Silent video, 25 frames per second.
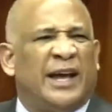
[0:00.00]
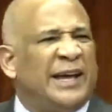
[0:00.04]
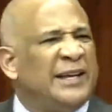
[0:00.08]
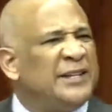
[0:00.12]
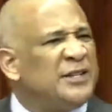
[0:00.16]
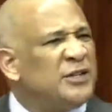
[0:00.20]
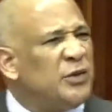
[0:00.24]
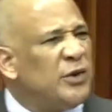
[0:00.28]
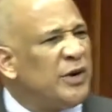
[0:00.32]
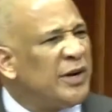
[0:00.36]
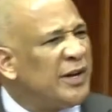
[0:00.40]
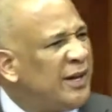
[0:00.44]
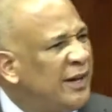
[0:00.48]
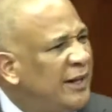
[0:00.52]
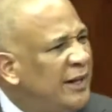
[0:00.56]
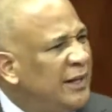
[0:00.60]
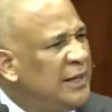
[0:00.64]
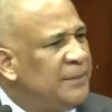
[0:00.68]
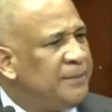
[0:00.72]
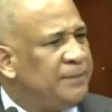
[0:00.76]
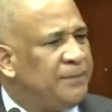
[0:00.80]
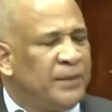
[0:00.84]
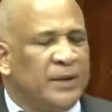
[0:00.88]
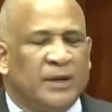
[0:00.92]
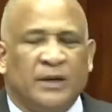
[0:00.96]
I saw a
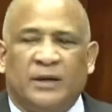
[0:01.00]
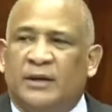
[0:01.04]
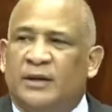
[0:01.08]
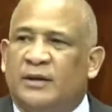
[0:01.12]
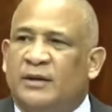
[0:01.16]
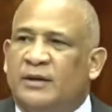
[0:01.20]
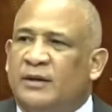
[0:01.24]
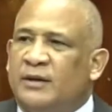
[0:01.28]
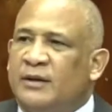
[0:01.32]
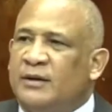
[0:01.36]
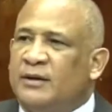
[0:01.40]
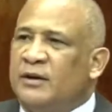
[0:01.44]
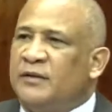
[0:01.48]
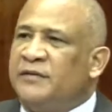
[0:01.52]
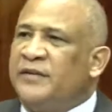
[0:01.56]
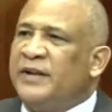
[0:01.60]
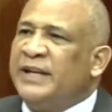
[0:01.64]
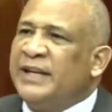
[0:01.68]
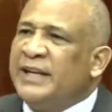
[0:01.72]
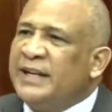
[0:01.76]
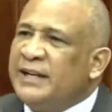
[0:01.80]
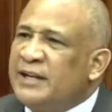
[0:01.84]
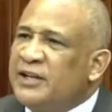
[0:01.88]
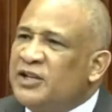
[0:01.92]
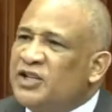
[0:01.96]
clip of an
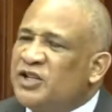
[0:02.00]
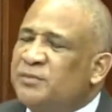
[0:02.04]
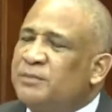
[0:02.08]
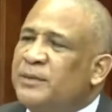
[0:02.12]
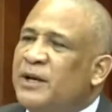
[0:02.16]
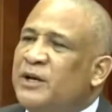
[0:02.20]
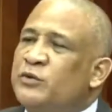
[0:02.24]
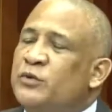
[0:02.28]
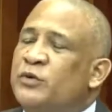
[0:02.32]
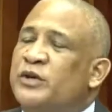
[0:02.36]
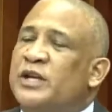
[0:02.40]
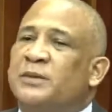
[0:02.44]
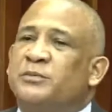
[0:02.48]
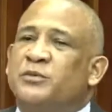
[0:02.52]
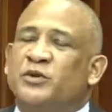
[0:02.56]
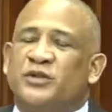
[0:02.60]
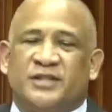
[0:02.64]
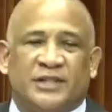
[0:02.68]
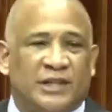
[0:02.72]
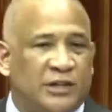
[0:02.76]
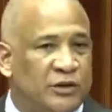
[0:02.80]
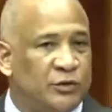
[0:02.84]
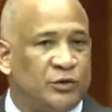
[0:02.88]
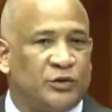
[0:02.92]
Englishman who came to St.